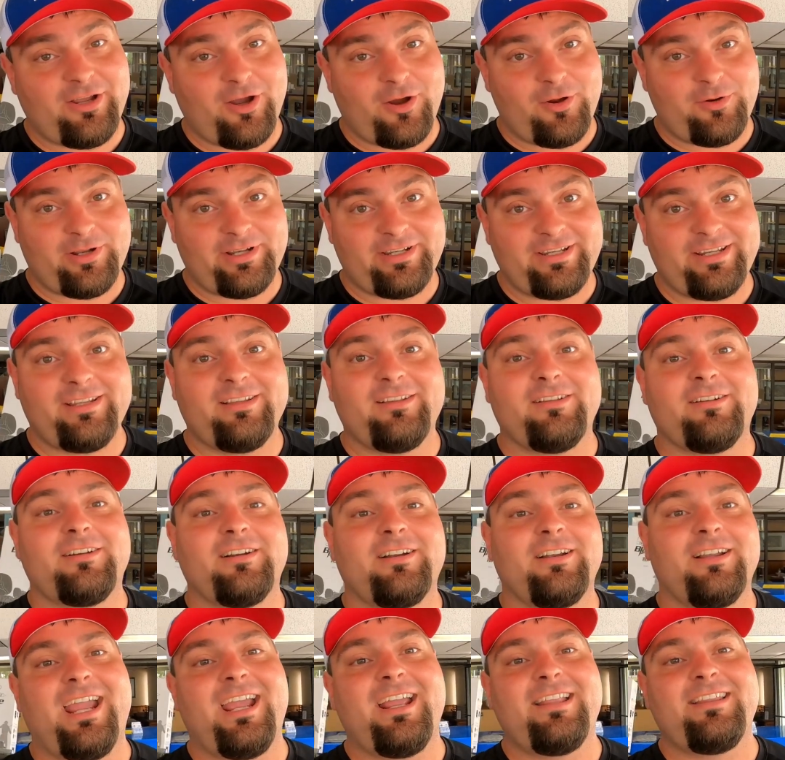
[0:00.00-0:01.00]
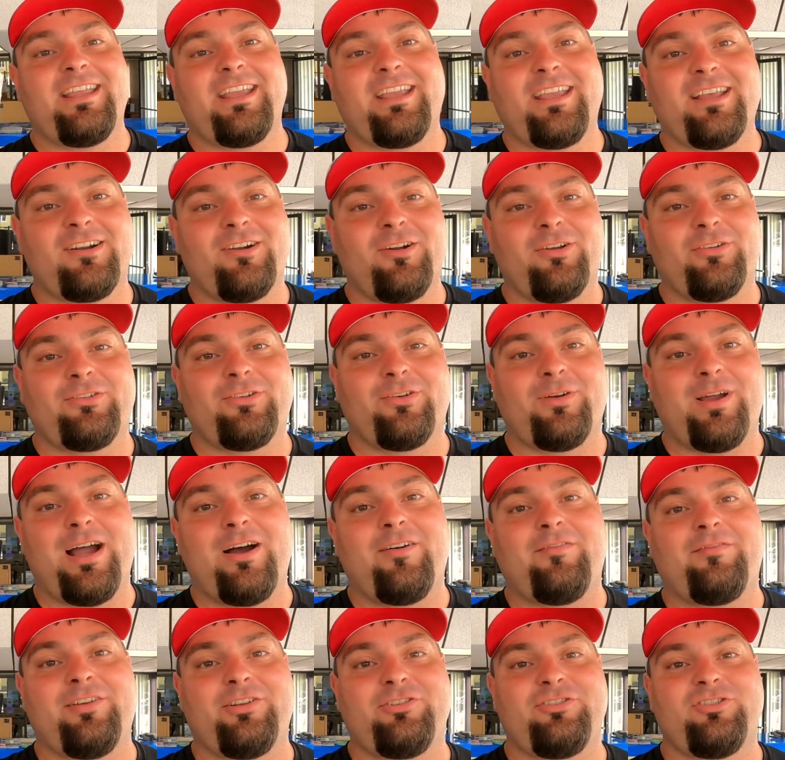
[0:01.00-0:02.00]
Kota dealer, and they can also
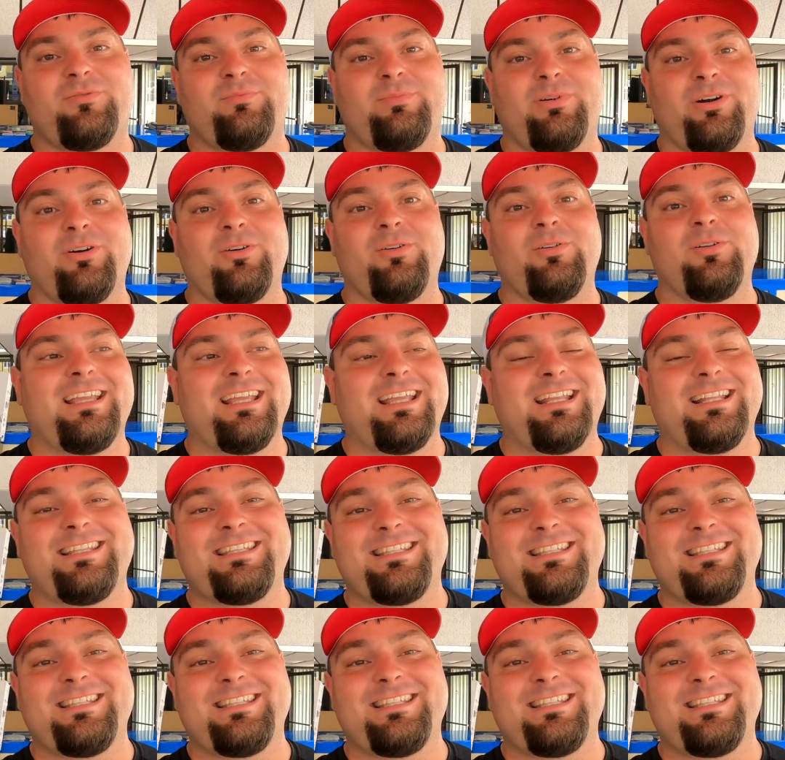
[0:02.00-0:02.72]
outfit your boat in